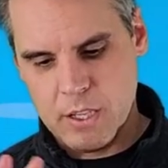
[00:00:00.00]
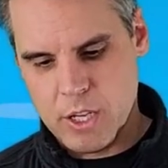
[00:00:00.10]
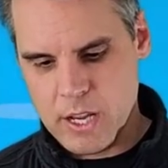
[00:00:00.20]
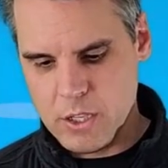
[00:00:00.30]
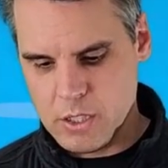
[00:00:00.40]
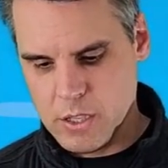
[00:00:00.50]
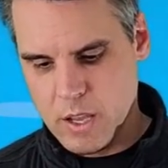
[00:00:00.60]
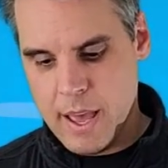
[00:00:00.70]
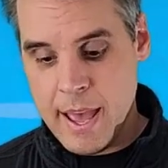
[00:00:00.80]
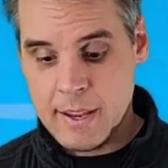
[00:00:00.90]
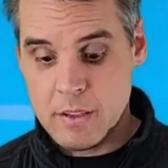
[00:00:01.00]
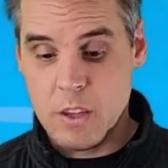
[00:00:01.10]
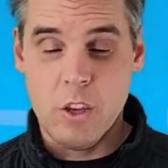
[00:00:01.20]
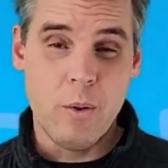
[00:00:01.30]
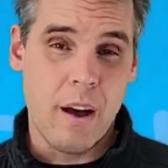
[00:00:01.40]
for gear changes, and
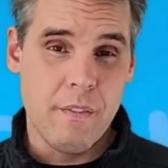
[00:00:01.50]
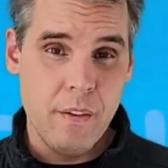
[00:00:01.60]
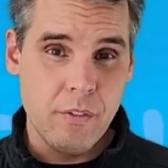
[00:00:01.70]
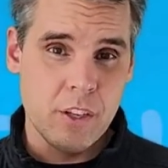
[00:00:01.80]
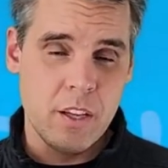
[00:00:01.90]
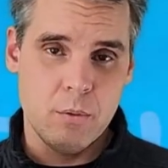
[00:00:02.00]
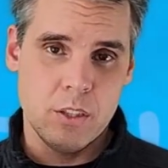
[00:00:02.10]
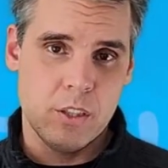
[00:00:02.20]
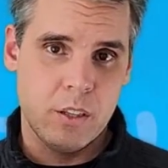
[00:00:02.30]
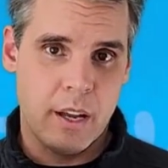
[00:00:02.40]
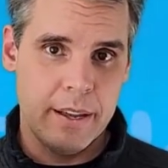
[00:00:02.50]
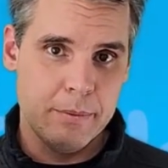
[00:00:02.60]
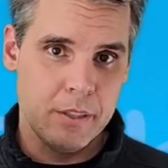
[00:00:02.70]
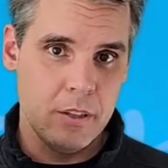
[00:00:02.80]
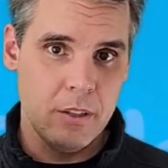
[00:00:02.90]
the QR50, which I
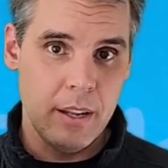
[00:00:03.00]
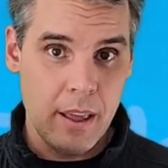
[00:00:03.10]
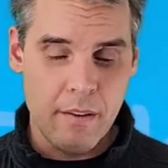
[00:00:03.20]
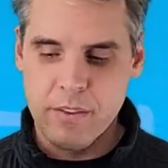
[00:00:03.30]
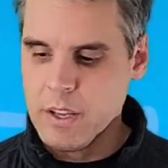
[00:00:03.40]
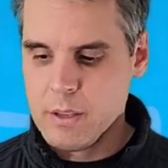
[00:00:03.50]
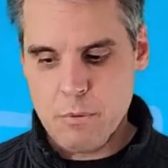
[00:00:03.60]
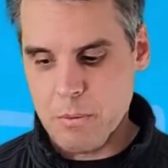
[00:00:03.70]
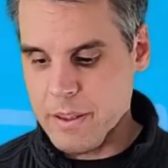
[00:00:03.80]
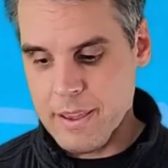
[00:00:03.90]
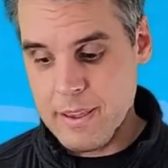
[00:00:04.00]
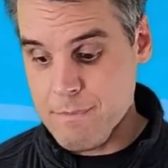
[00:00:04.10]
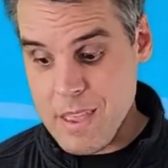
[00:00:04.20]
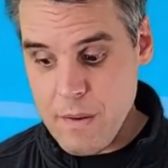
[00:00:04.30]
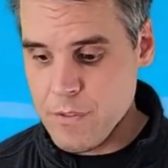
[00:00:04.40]
absolutely love.
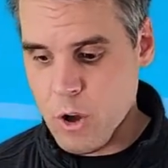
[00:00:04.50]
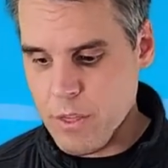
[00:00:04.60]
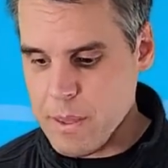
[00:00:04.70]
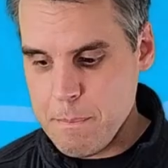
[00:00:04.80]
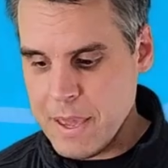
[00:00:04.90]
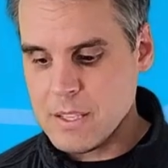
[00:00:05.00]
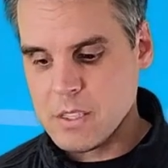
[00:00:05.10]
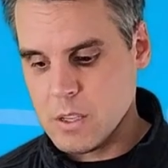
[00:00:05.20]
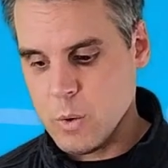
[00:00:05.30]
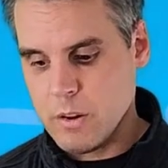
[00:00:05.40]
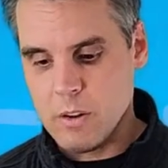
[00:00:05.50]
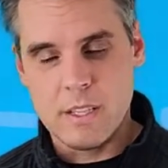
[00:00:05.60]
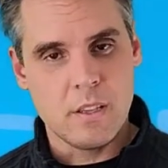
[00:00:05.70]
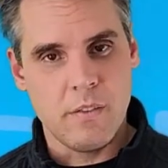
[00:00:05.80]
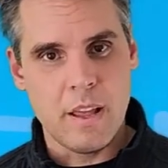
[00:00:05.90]
Probably, if not the best quick
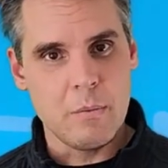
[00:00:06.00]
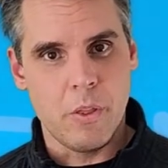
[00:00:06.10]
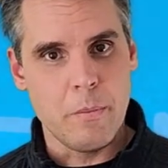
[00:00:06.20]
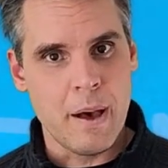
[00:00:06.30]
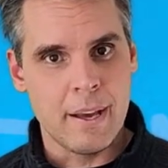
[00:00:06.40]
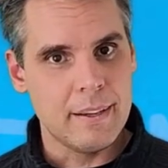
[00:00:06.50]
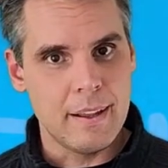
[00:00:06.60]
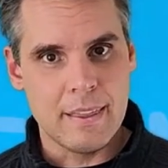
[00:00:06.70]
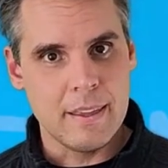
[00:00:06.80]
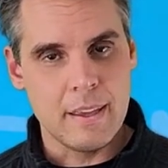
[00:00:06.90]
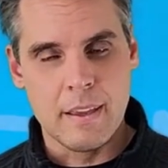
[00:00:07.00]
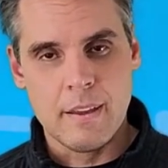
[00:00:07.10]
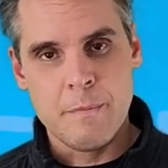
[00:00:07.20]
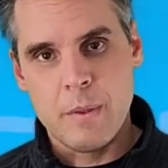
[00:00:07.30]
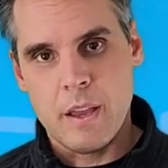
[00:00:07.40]
release available on the market, I think.
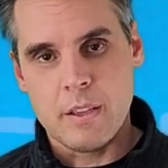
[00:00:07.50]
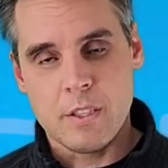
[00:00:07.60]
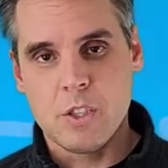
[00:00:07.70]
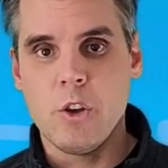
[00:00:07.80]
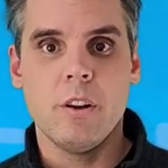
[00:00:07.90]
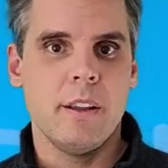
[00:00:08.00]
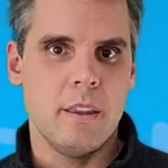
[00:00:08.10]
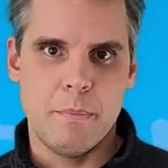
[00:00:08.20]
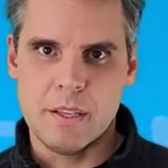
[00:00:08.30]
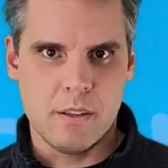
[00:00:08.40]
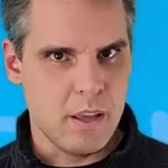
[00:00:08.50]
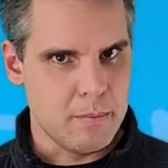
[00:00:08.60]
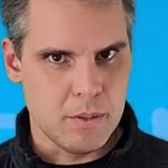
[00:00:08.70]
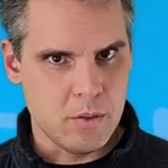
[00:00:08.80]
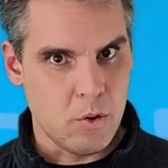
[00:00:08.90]
Certainly the best that
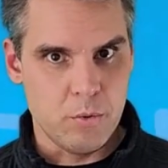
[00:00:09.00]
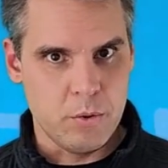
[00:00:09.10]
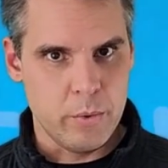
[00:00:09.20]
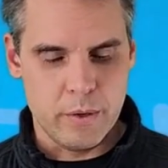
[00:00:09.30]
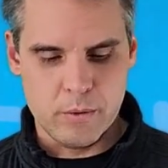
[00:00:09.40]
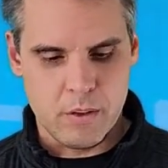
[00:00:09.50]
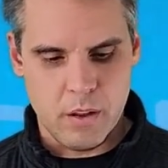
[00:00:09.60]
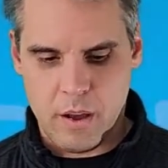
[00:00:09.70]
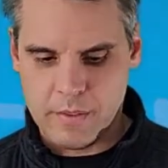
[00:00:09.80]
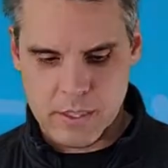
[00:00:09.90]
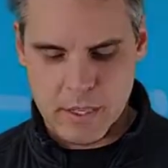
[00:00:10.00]
comes stock with the wheels that I've